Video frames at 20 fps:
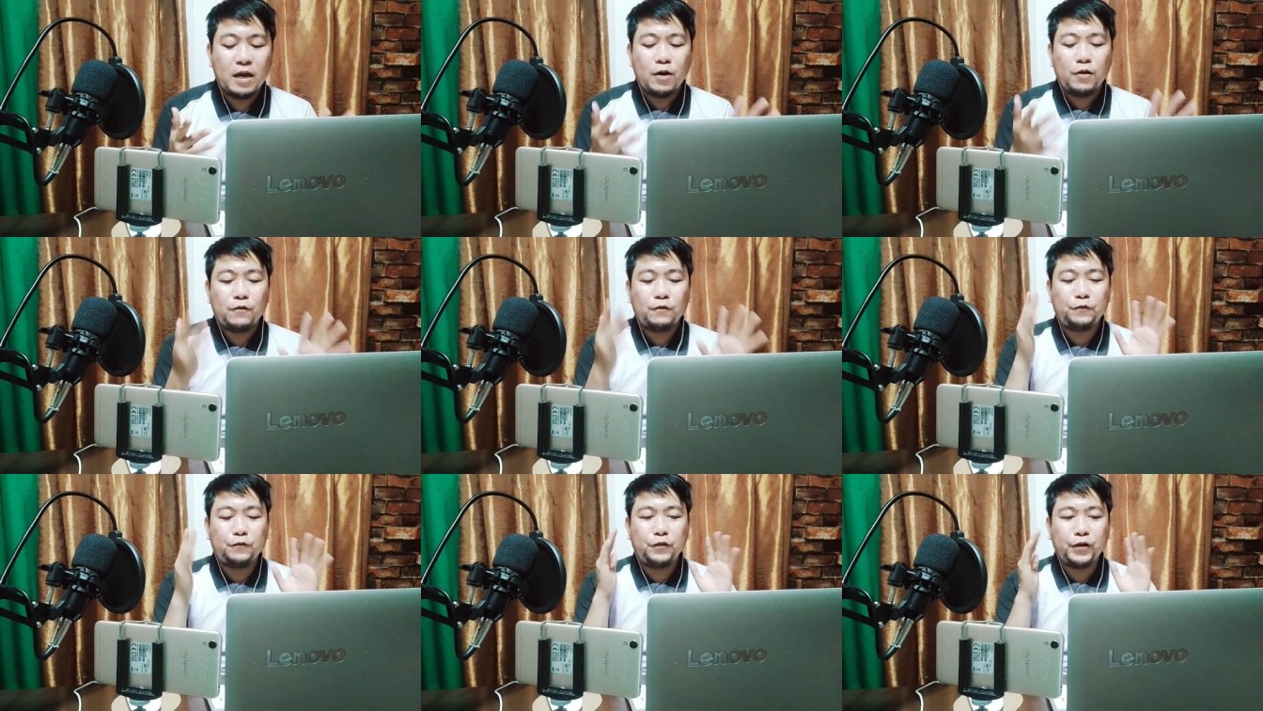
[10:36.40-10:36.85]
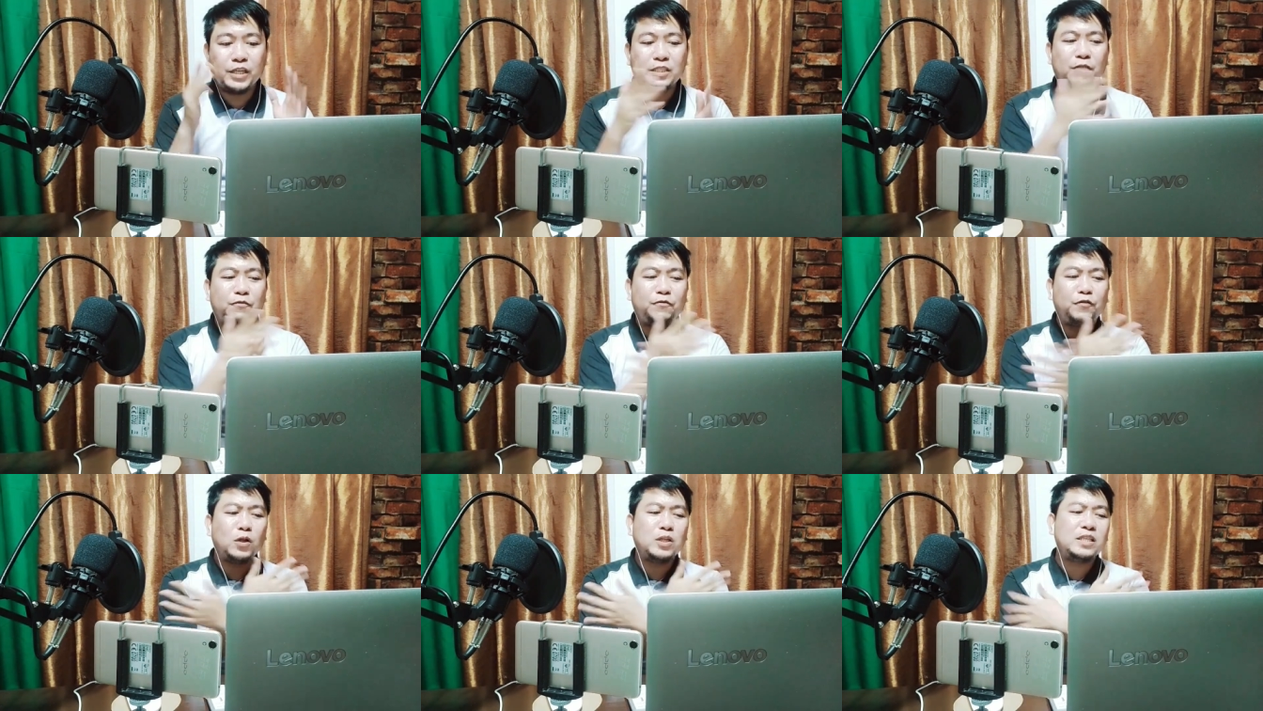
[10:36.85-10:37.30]
First
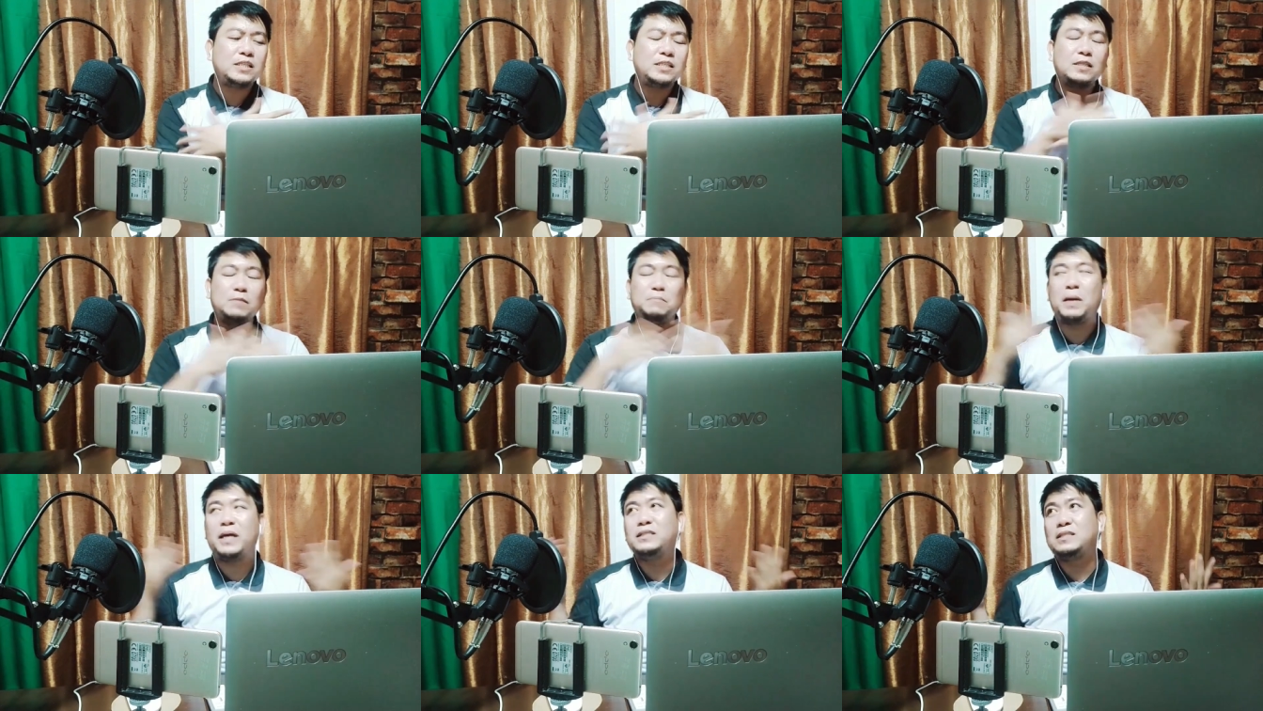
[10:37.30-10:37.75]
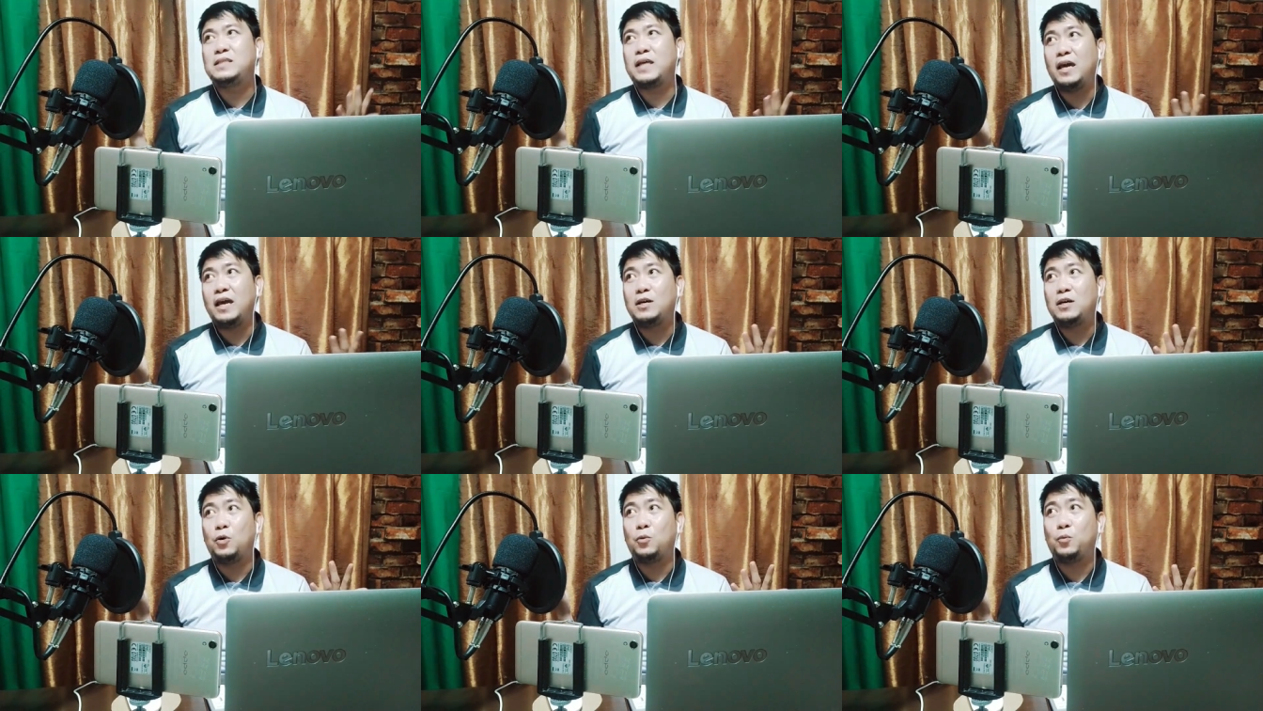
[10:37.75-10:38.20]
of all, this is my
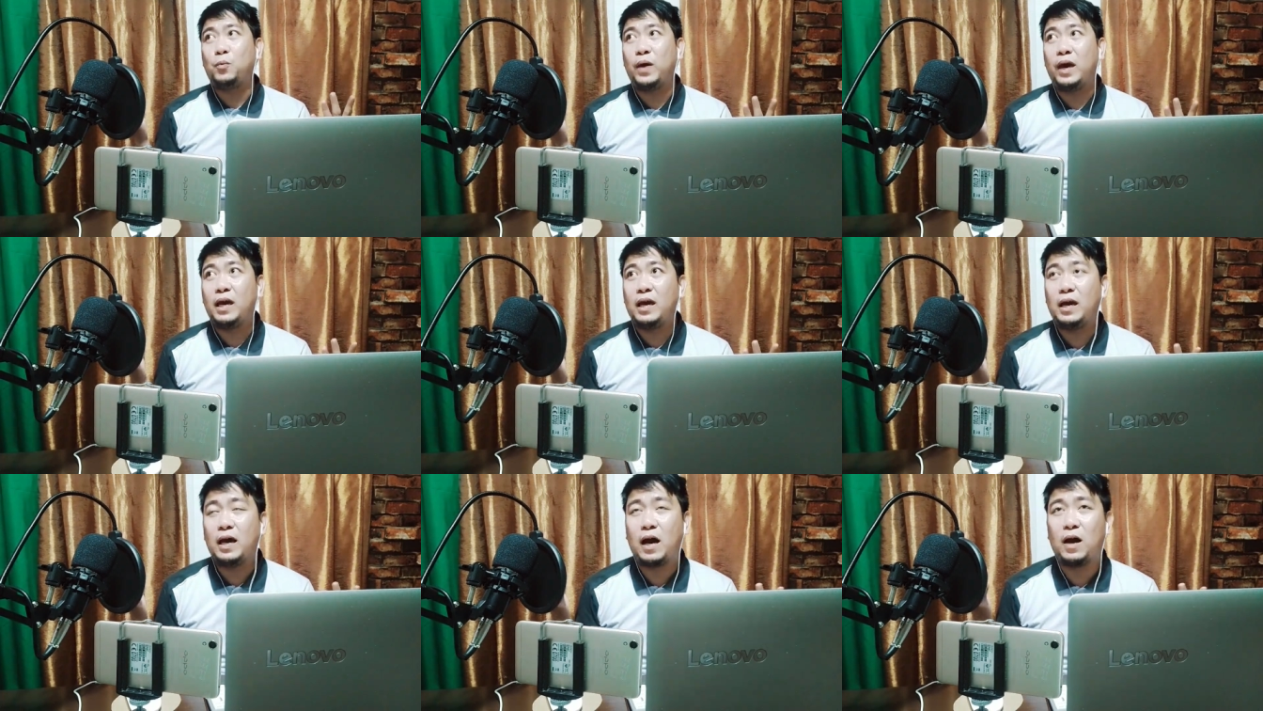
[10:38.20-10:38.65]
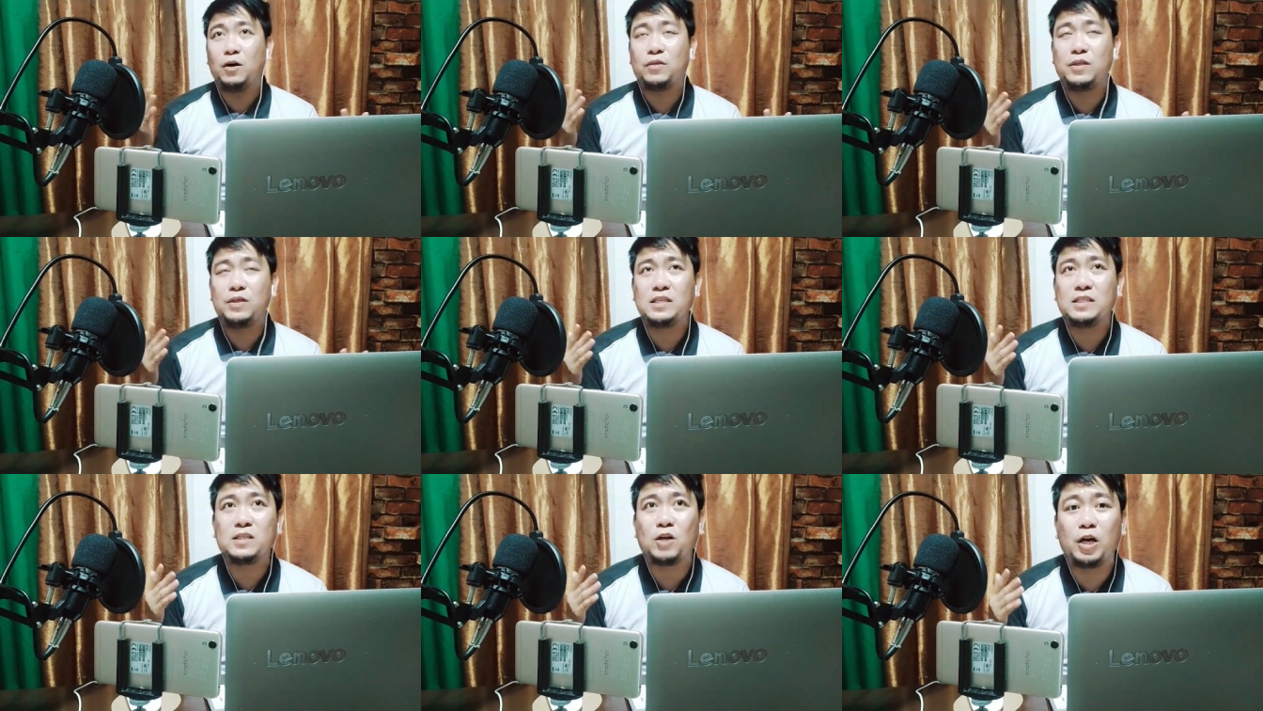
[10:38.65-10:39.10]
takeaway.
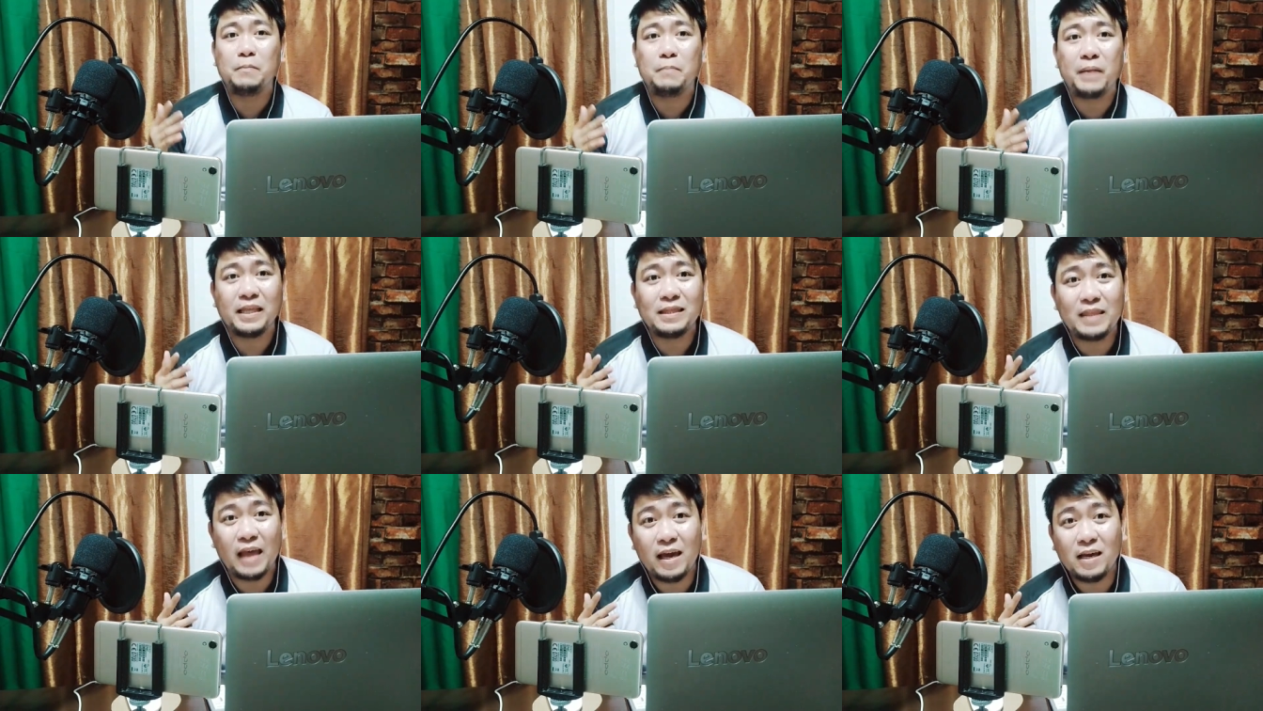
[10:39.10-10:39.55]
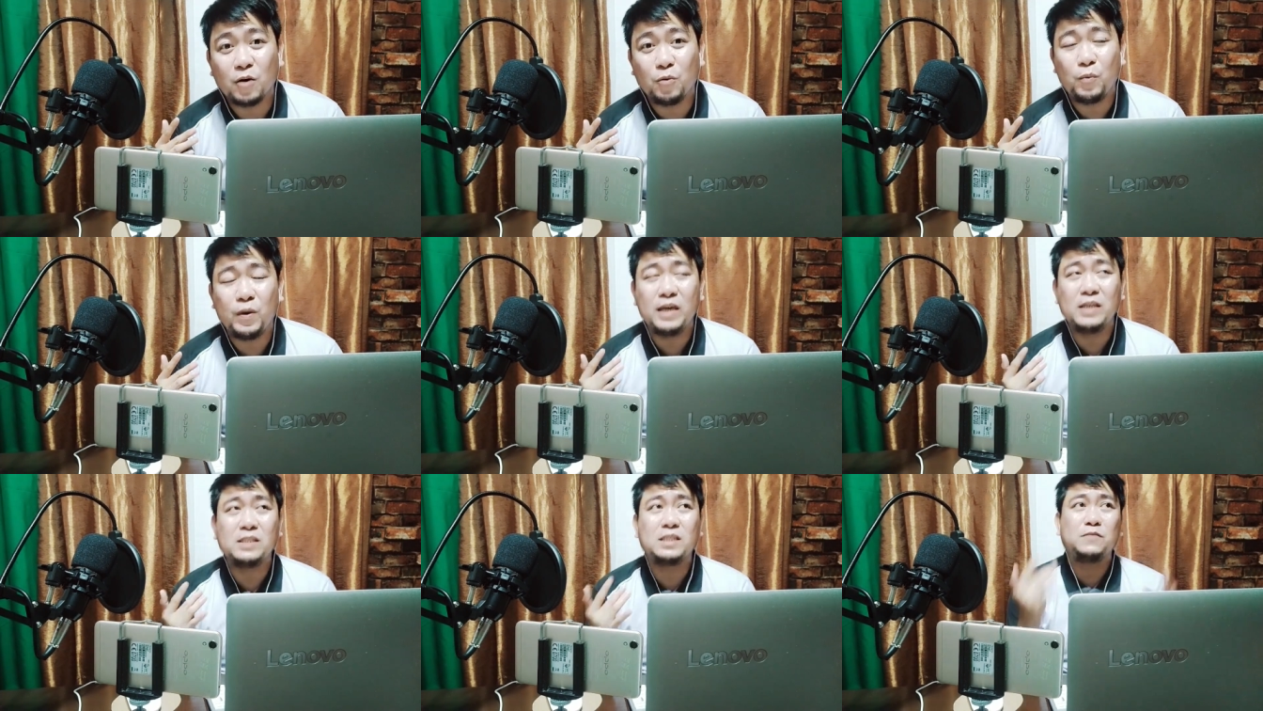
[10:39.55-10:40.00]
These are my
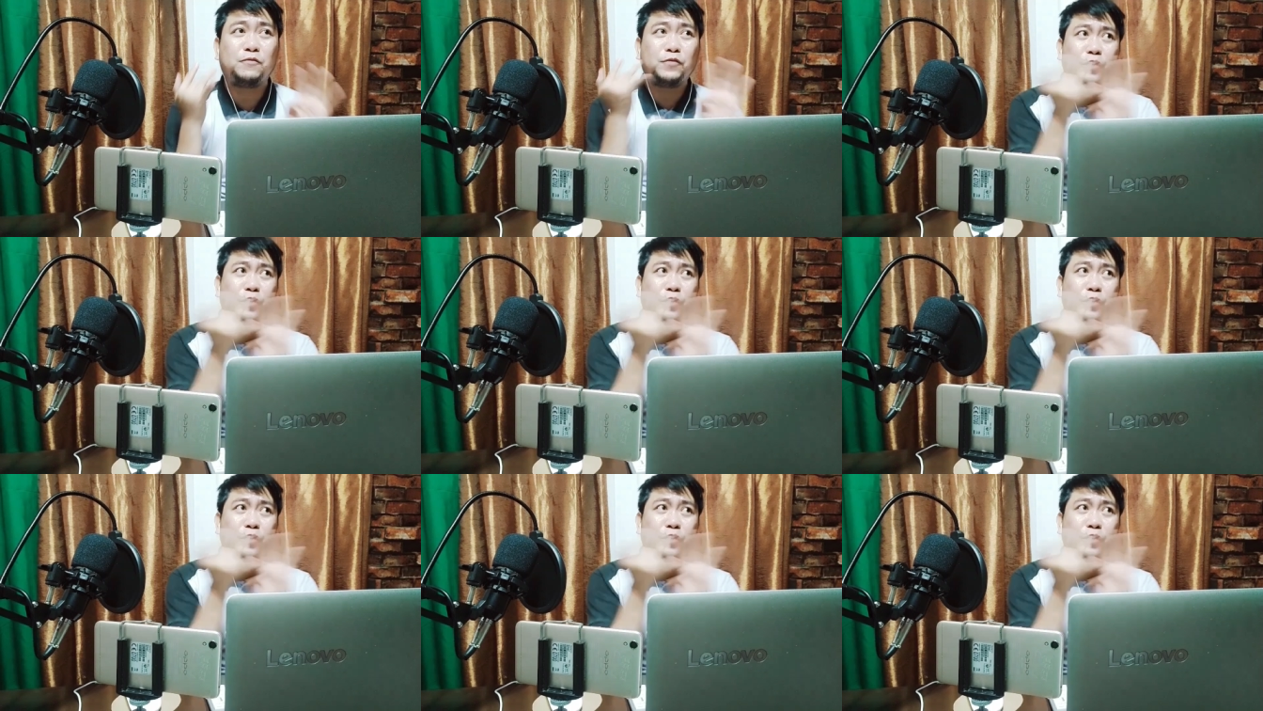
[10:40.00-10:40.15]
takeaways.